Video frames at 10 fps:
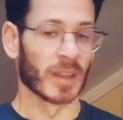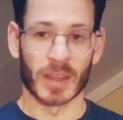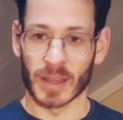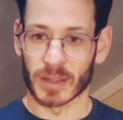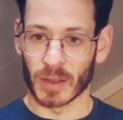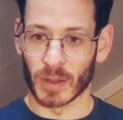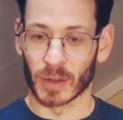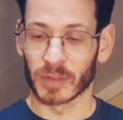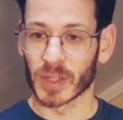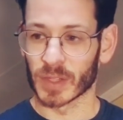And
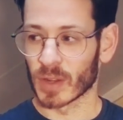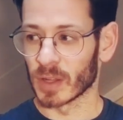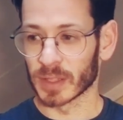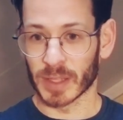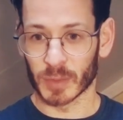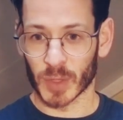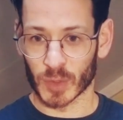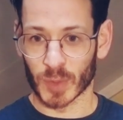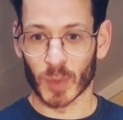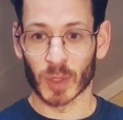all of this content,
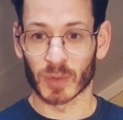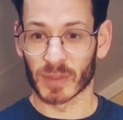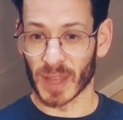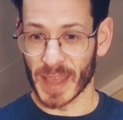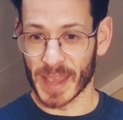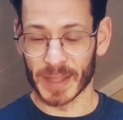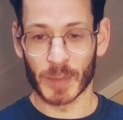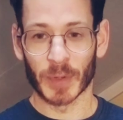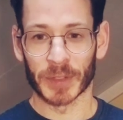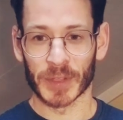which we worked with
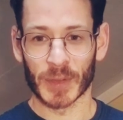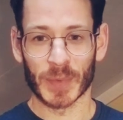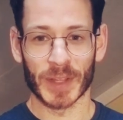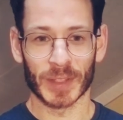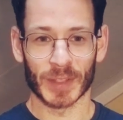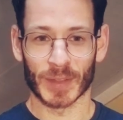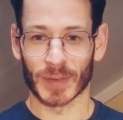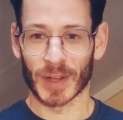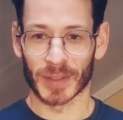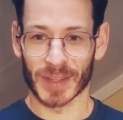80 participants
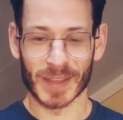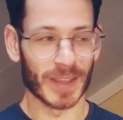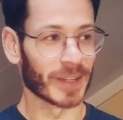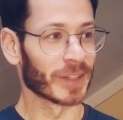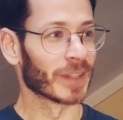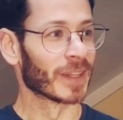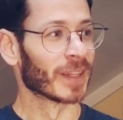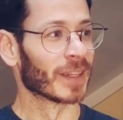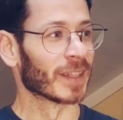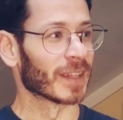throughout the year,
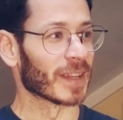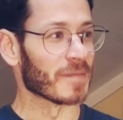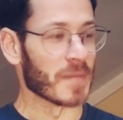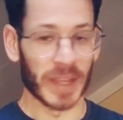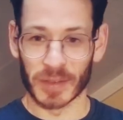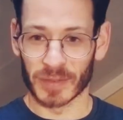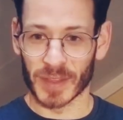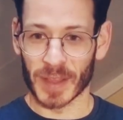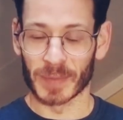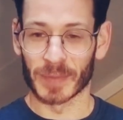and many of
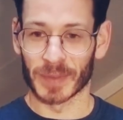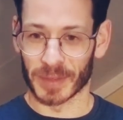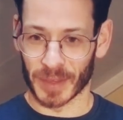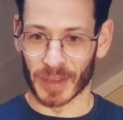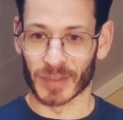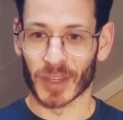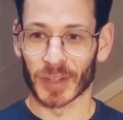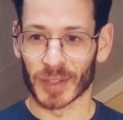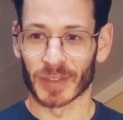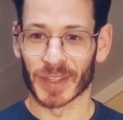them have
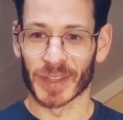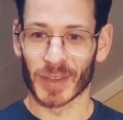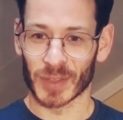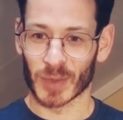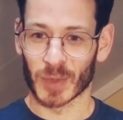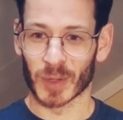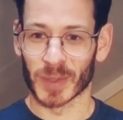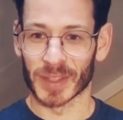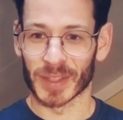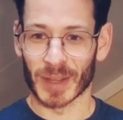shared their videos, so
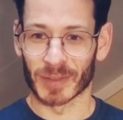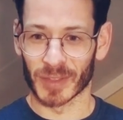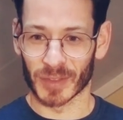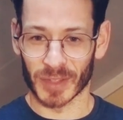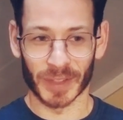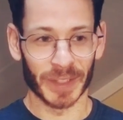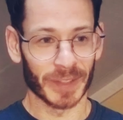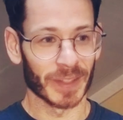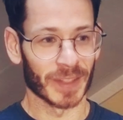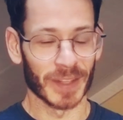probably some of you have
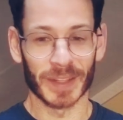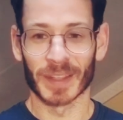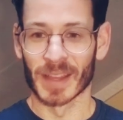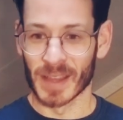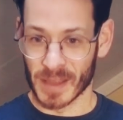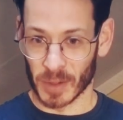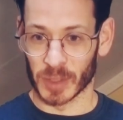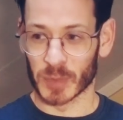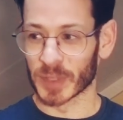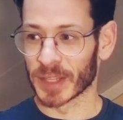seen it.
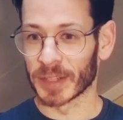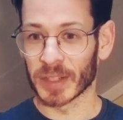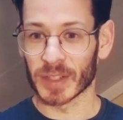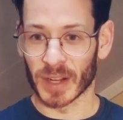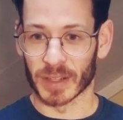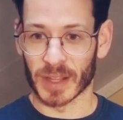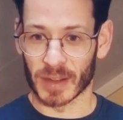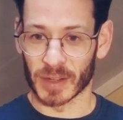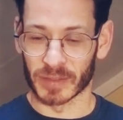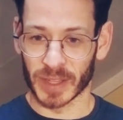All these materials are
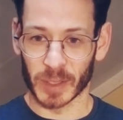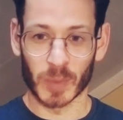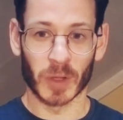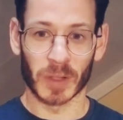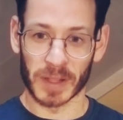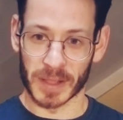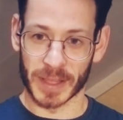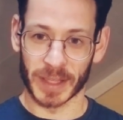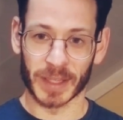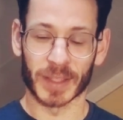now available.
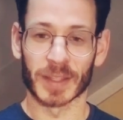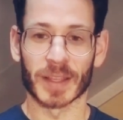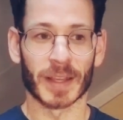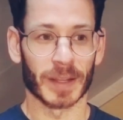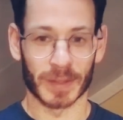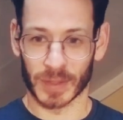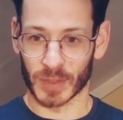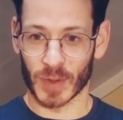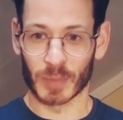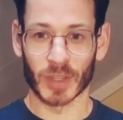Link is in the
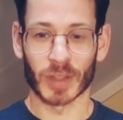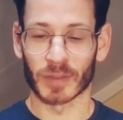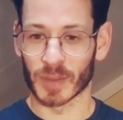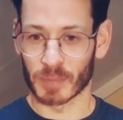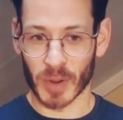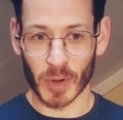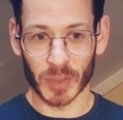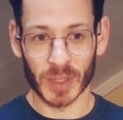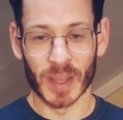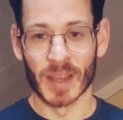description of the
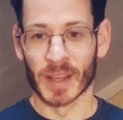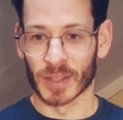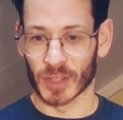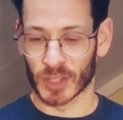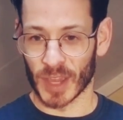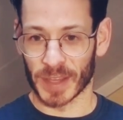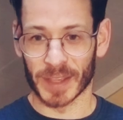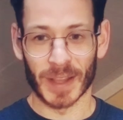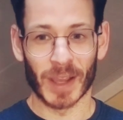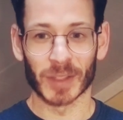post. Check
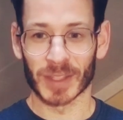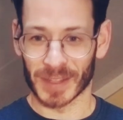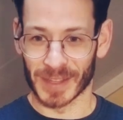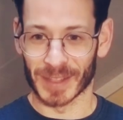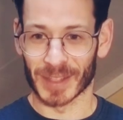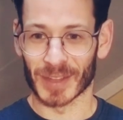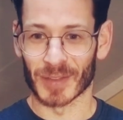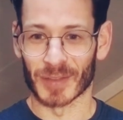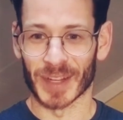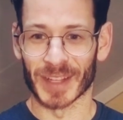it out. It's
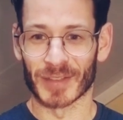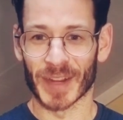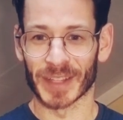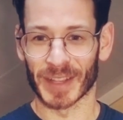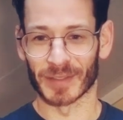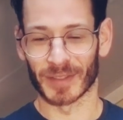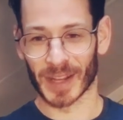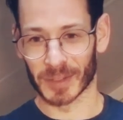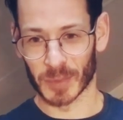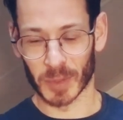really great and
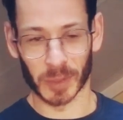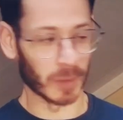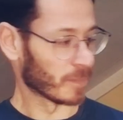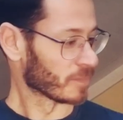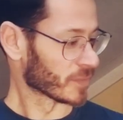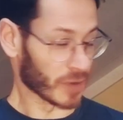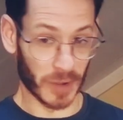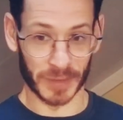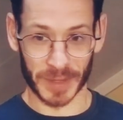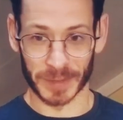valuable
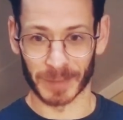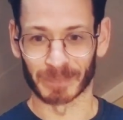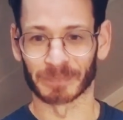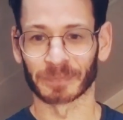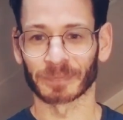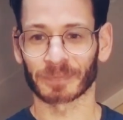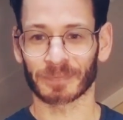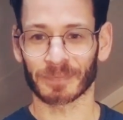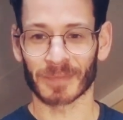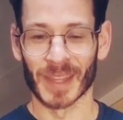content.
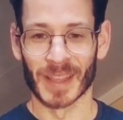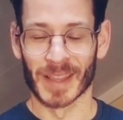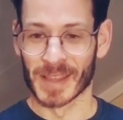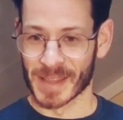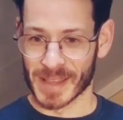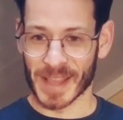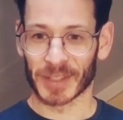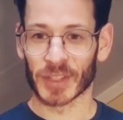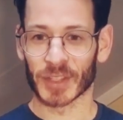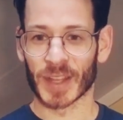
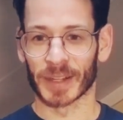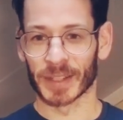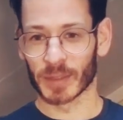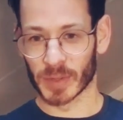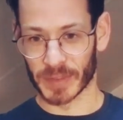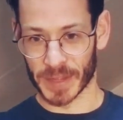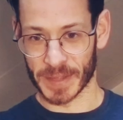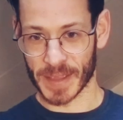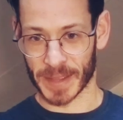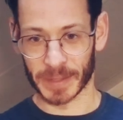Let's get started with In
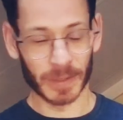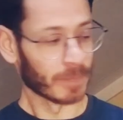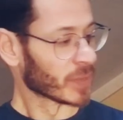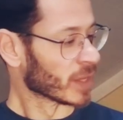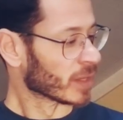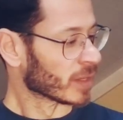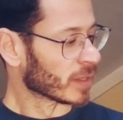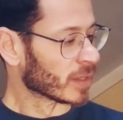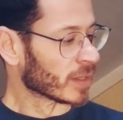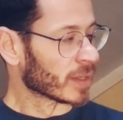the End.
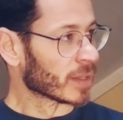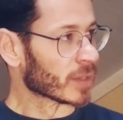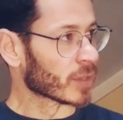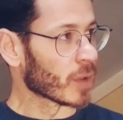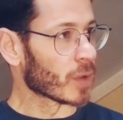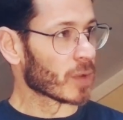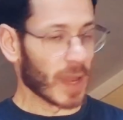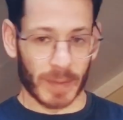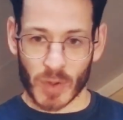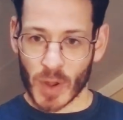So
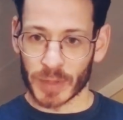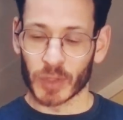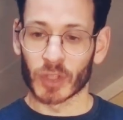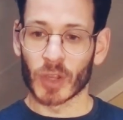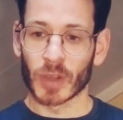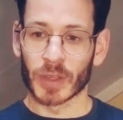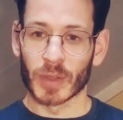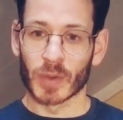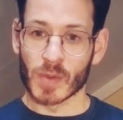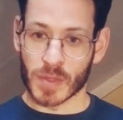I'm going to show
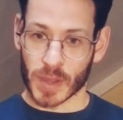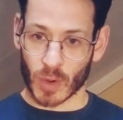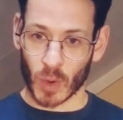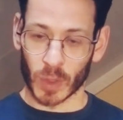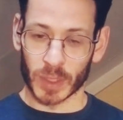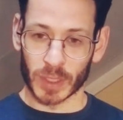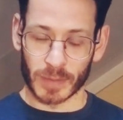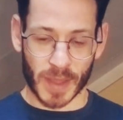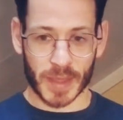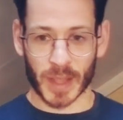you the chords,
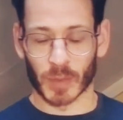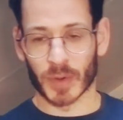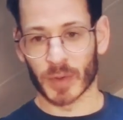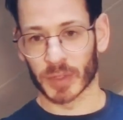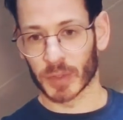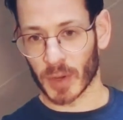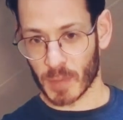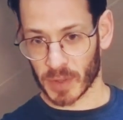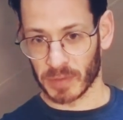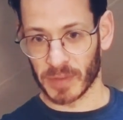and then we're going to talk
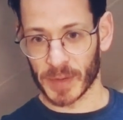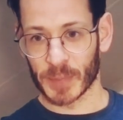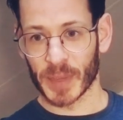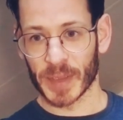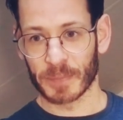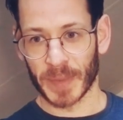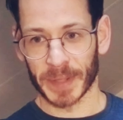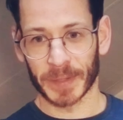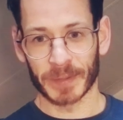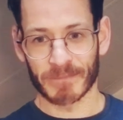about the finger picking
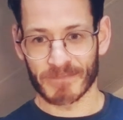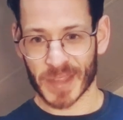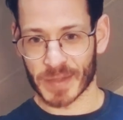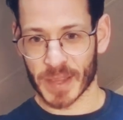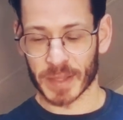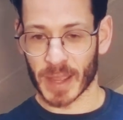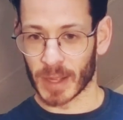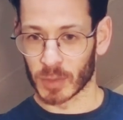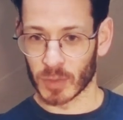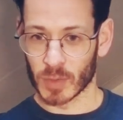pattern, and then
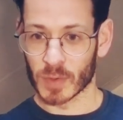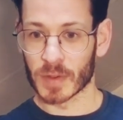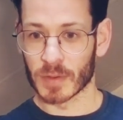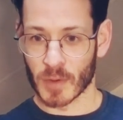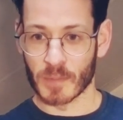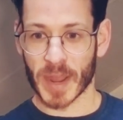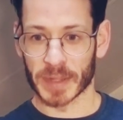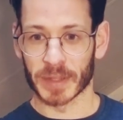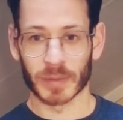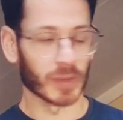how to
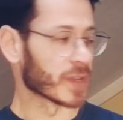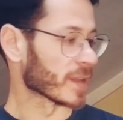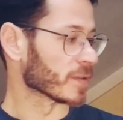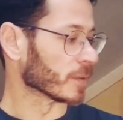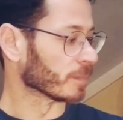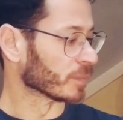combine them together.